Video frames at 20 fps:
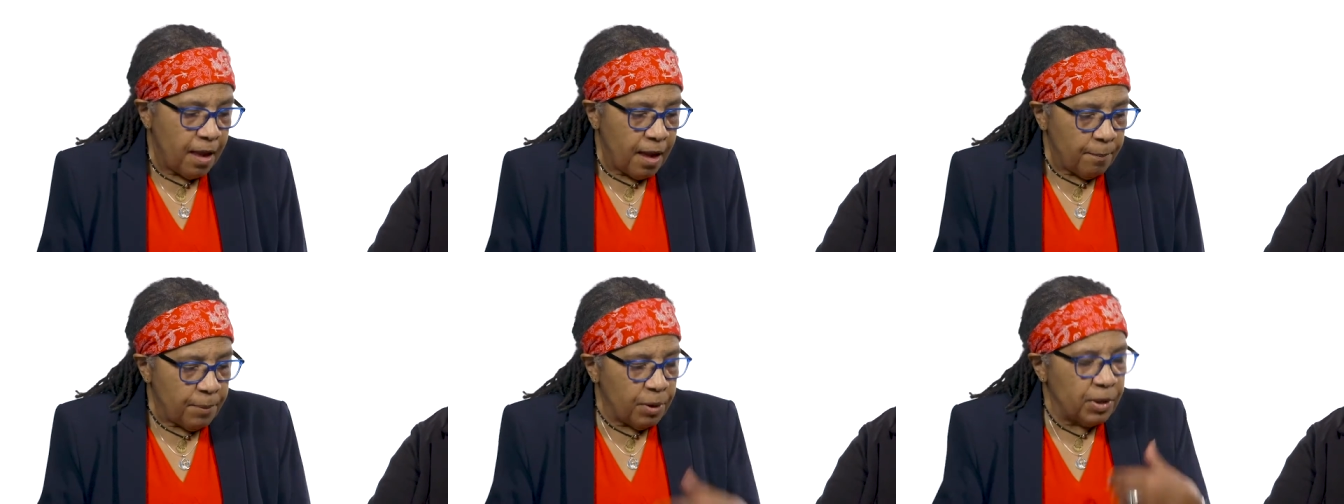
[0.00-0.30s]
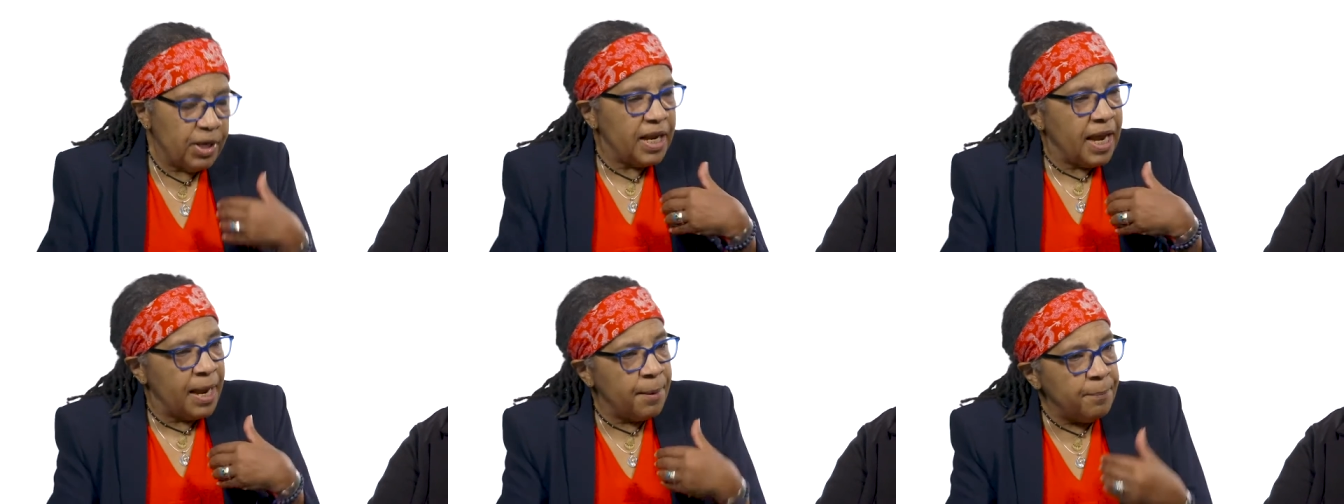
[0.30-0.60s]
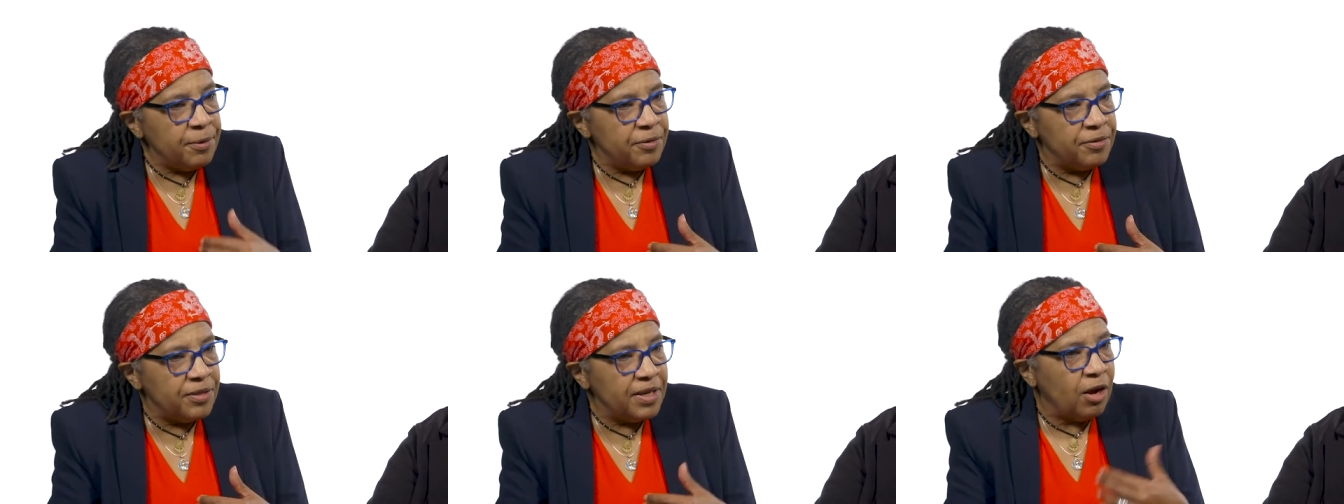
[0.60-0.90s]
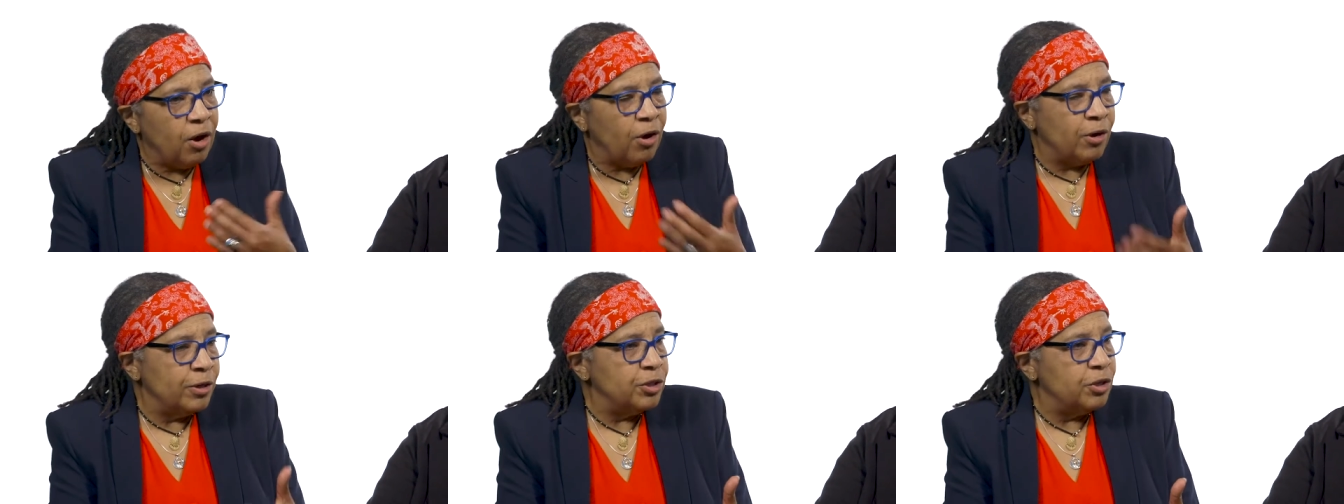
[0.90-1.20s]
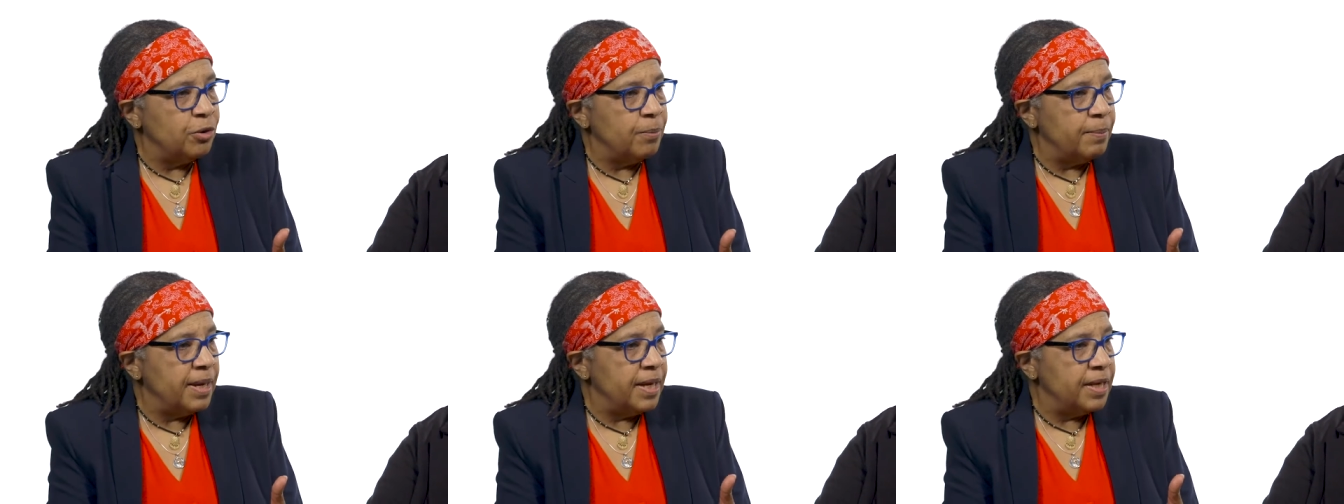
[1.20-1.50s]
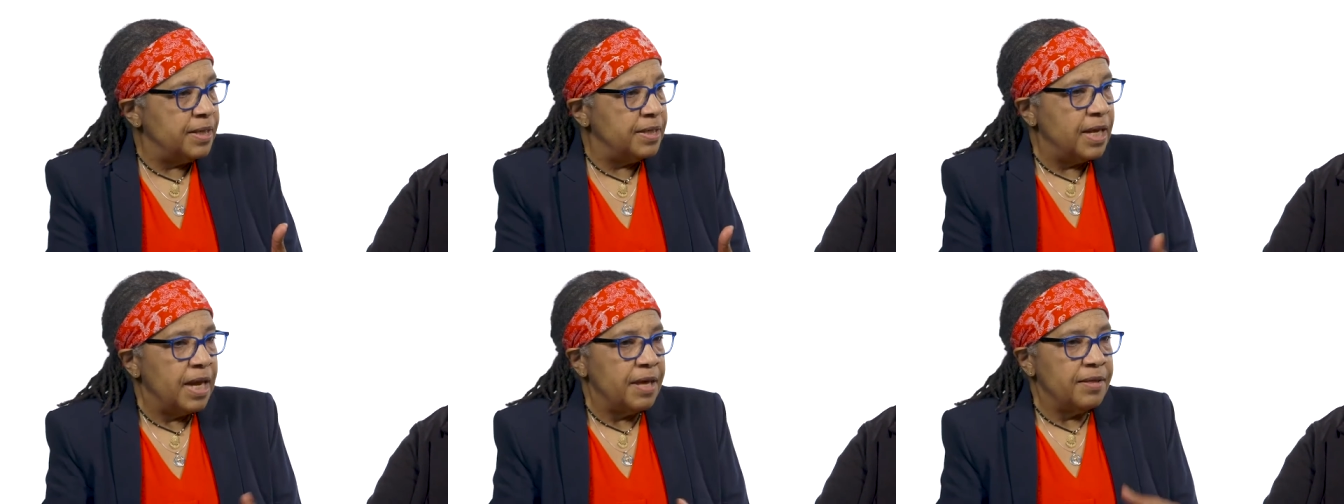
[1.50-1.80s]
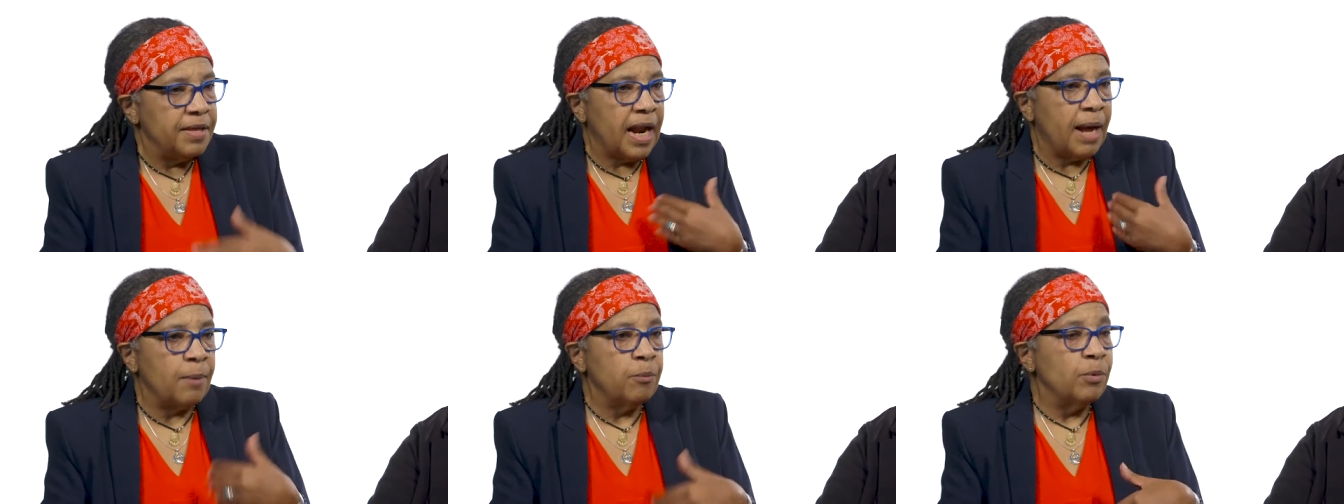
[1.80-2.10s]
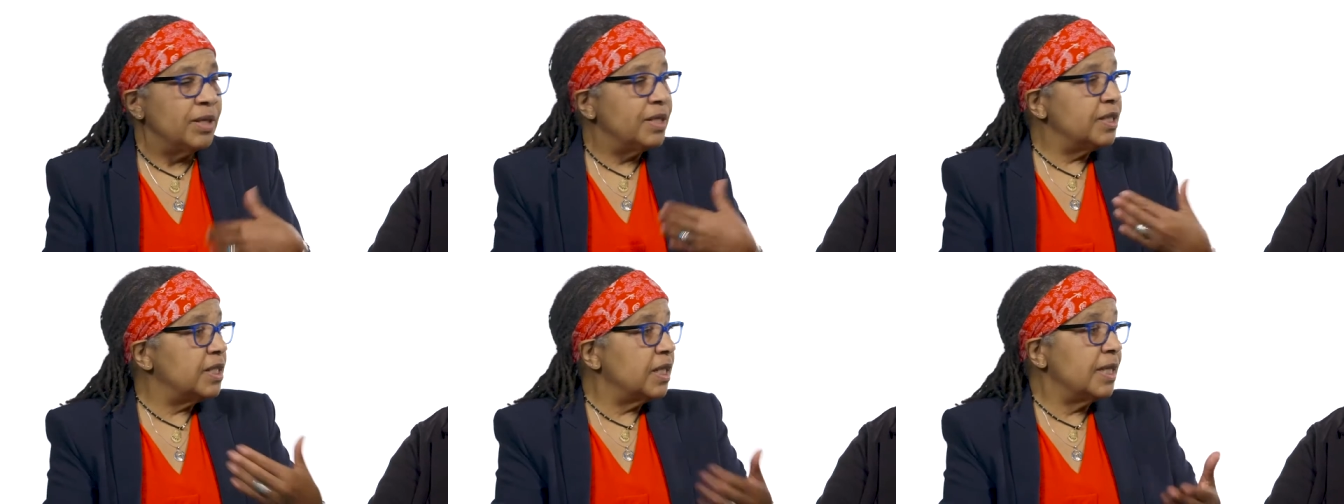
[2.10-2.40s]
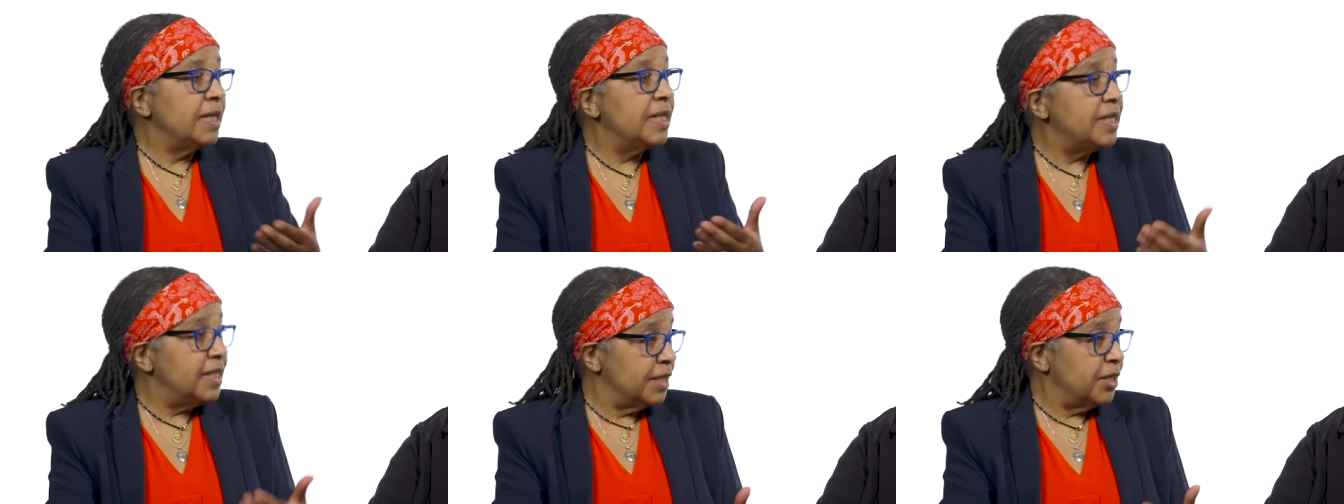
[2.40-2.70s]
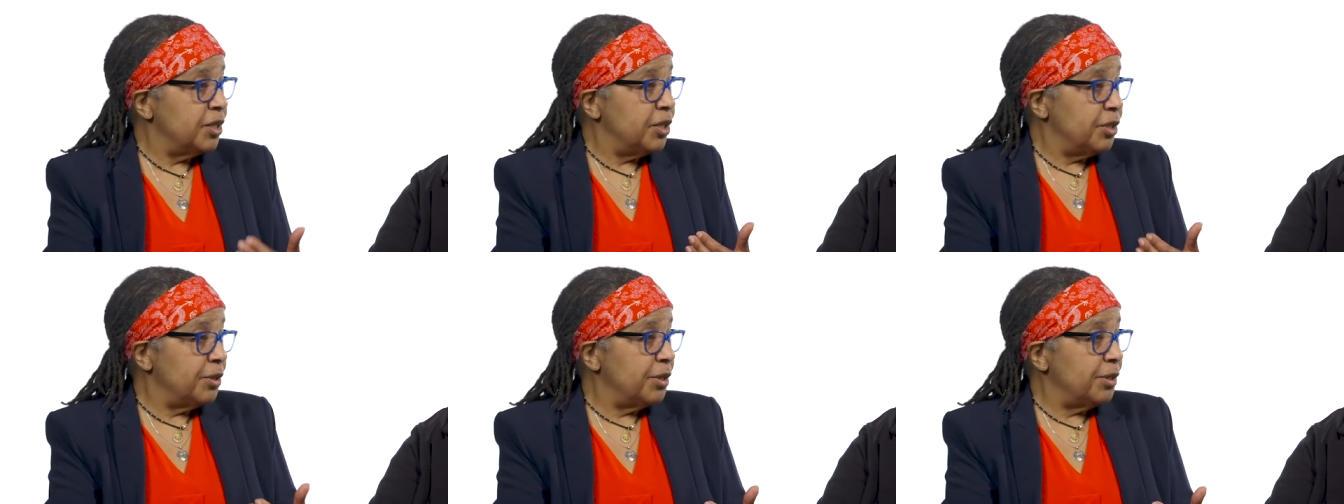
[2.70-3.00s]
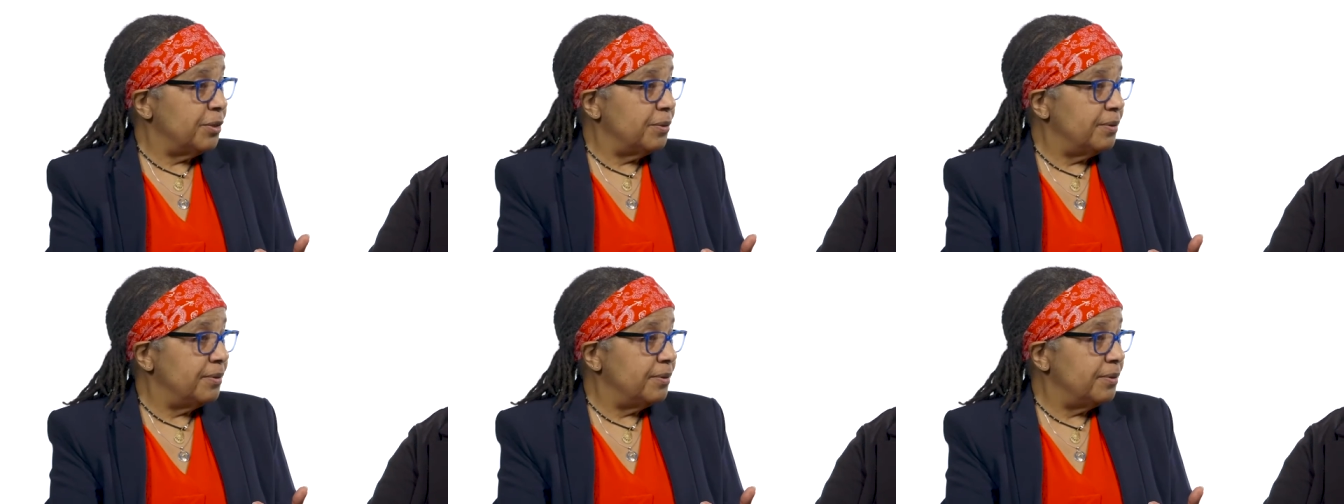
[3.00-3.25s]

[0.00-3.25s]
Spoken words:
But empathy also means that I'm willing to listen to you.